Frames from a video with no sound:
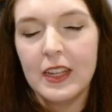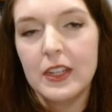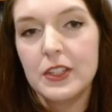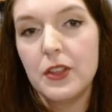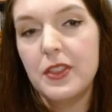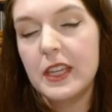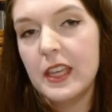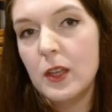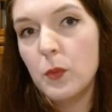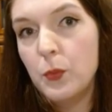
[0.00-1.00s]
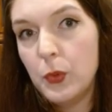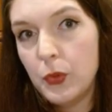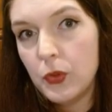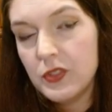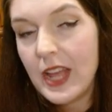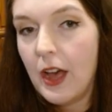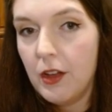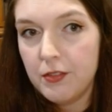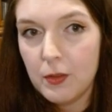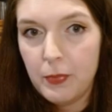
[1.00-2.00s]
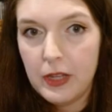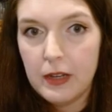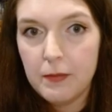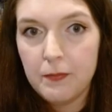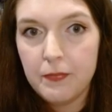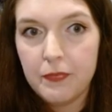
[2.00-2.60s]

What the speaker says: So the king moves out of the pin,